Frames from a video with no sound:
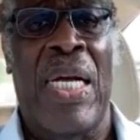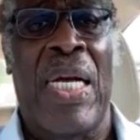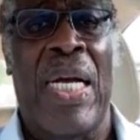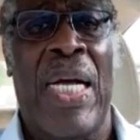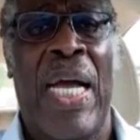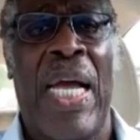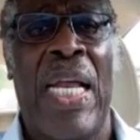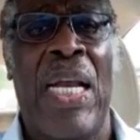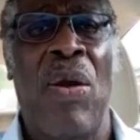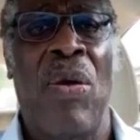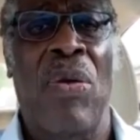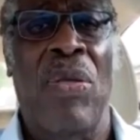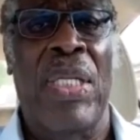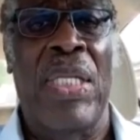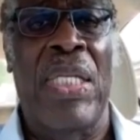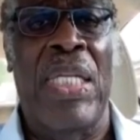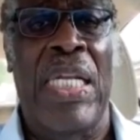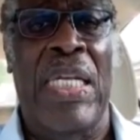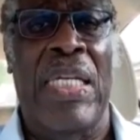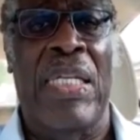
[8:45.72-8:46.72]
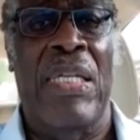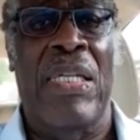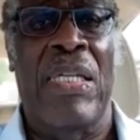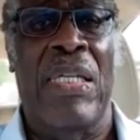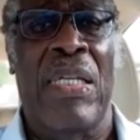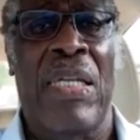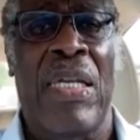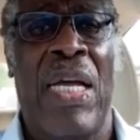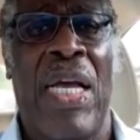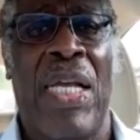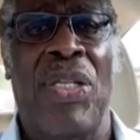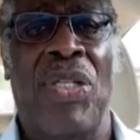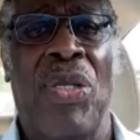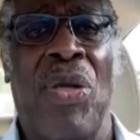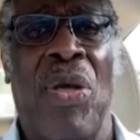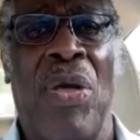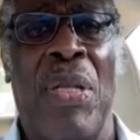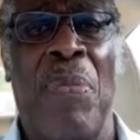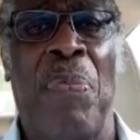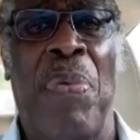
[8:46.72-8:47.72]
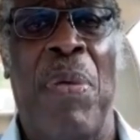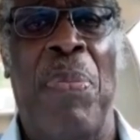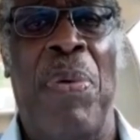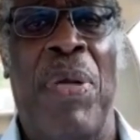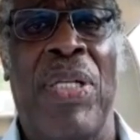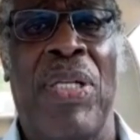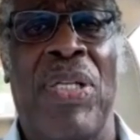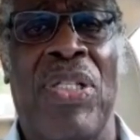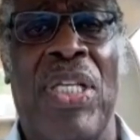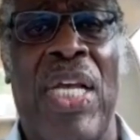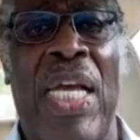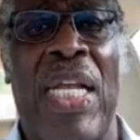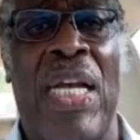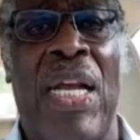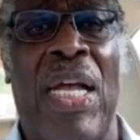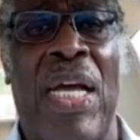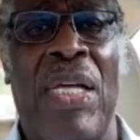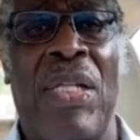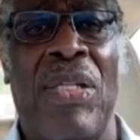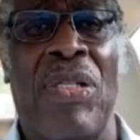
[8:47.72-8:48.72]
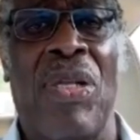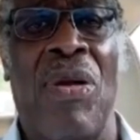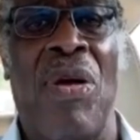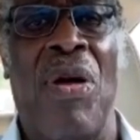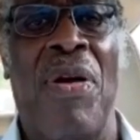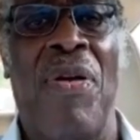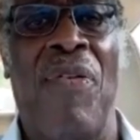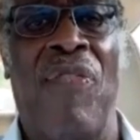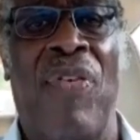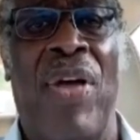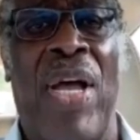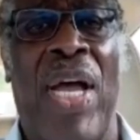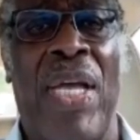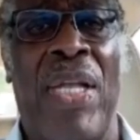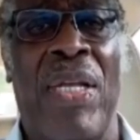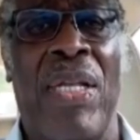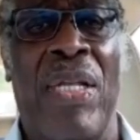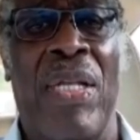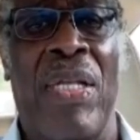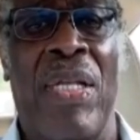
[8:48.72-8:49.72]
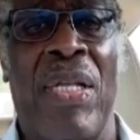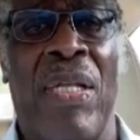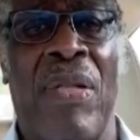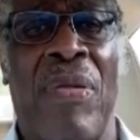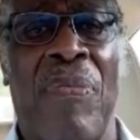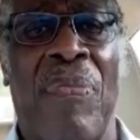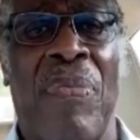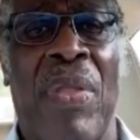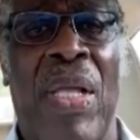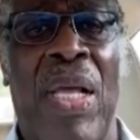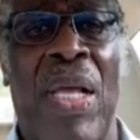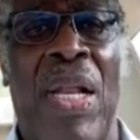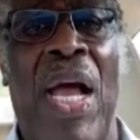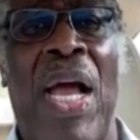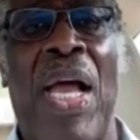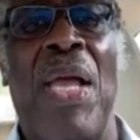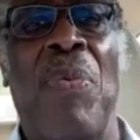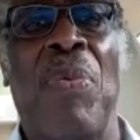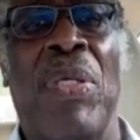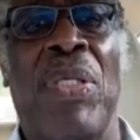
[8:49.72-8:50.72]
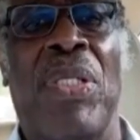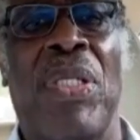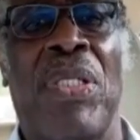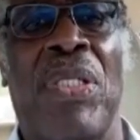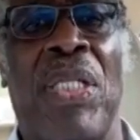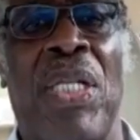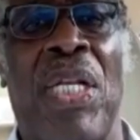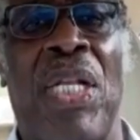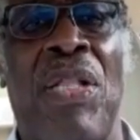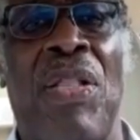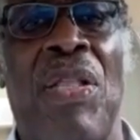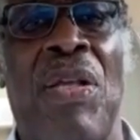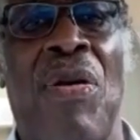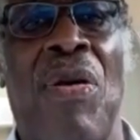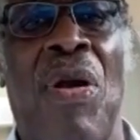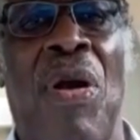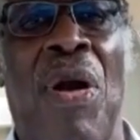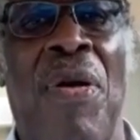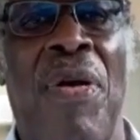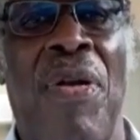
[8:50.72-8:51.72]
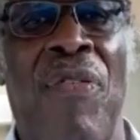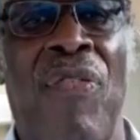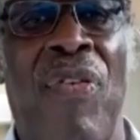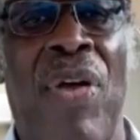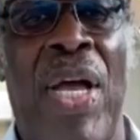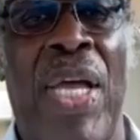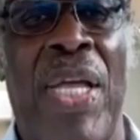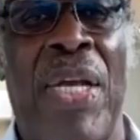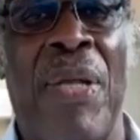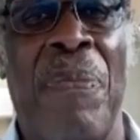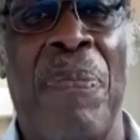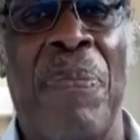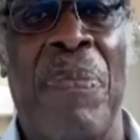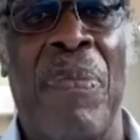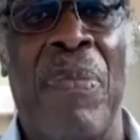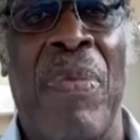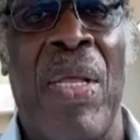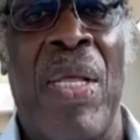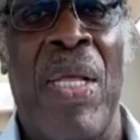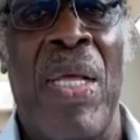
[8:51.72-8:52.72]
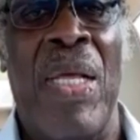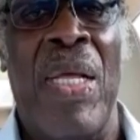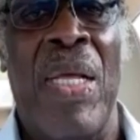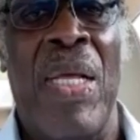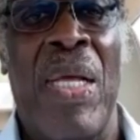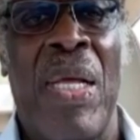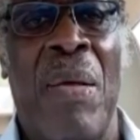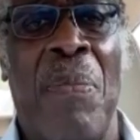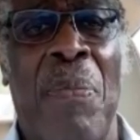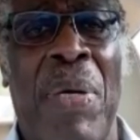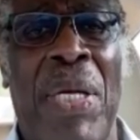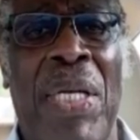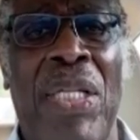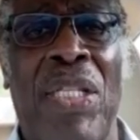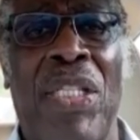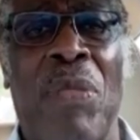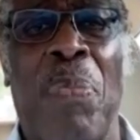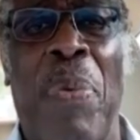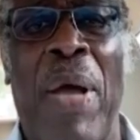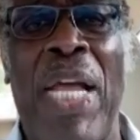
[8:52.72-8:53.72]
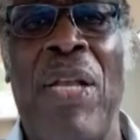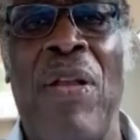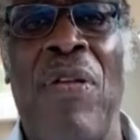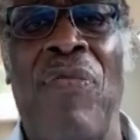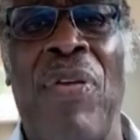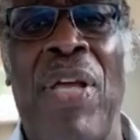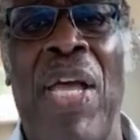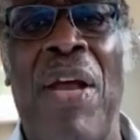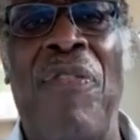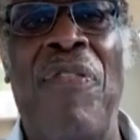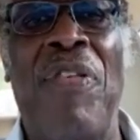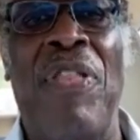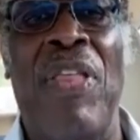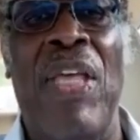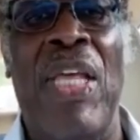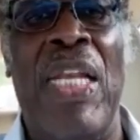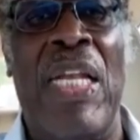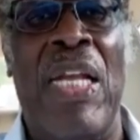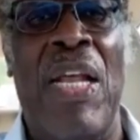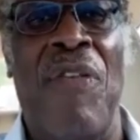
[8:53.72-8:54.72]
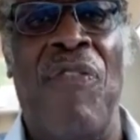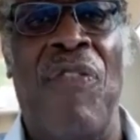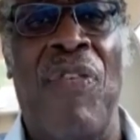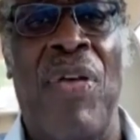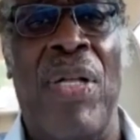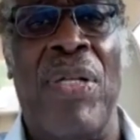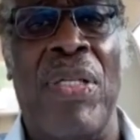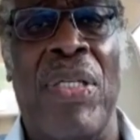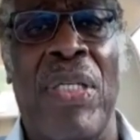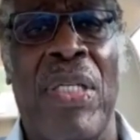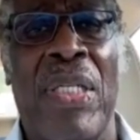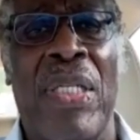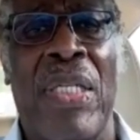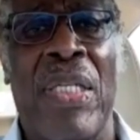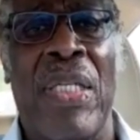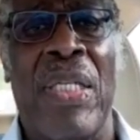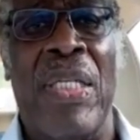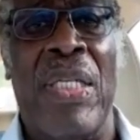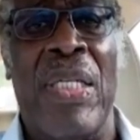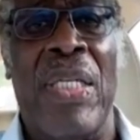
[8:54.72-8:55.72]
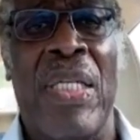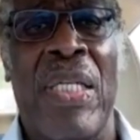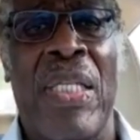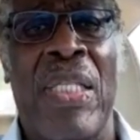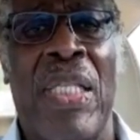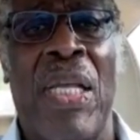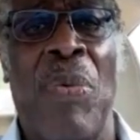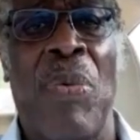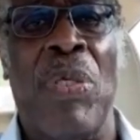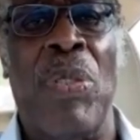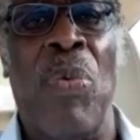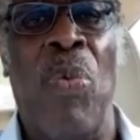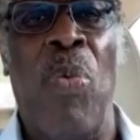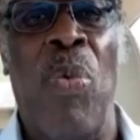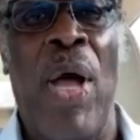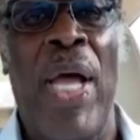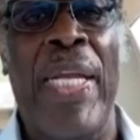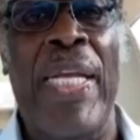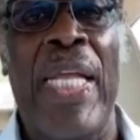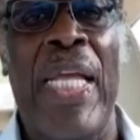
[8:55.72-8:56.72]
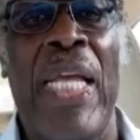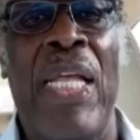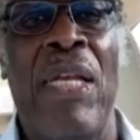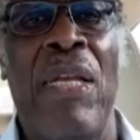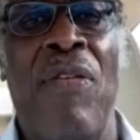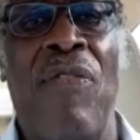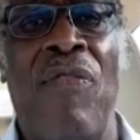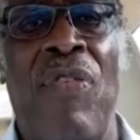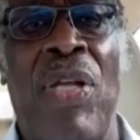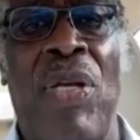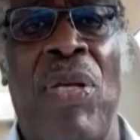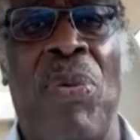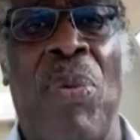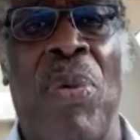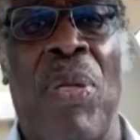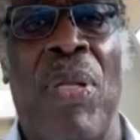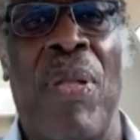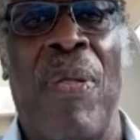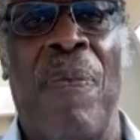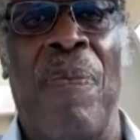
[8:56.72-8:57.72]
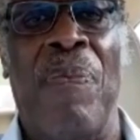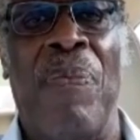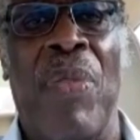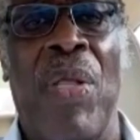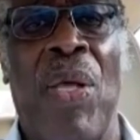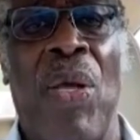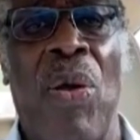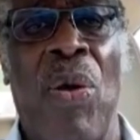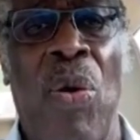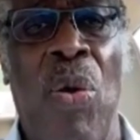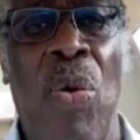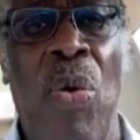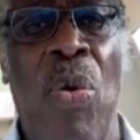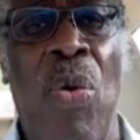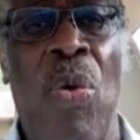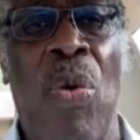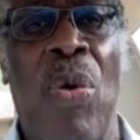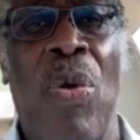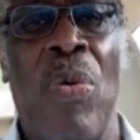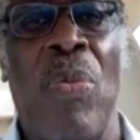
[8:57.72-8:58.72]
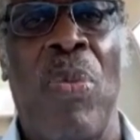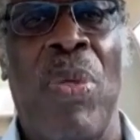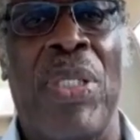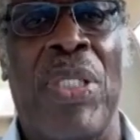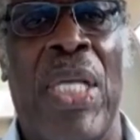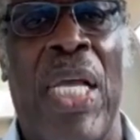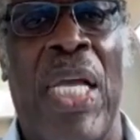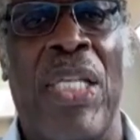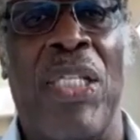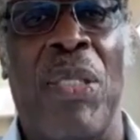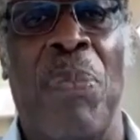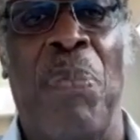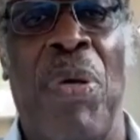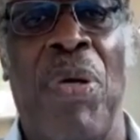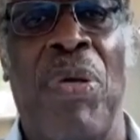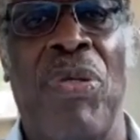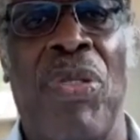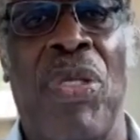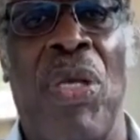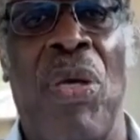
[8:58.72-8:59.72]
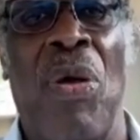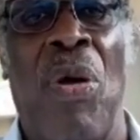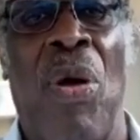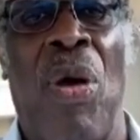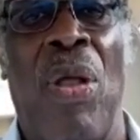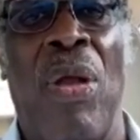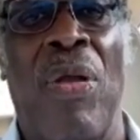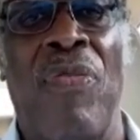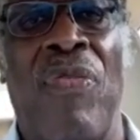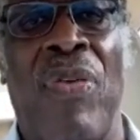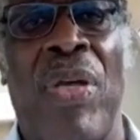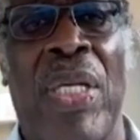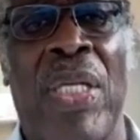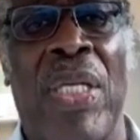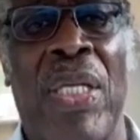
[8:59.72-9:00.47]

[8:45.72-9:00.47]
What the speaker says: I looked at it, I saw the people on the sidelines horrified, and I was sitting there horrified. But in spite of everything that I felt, there was one individual who was experiencing all of it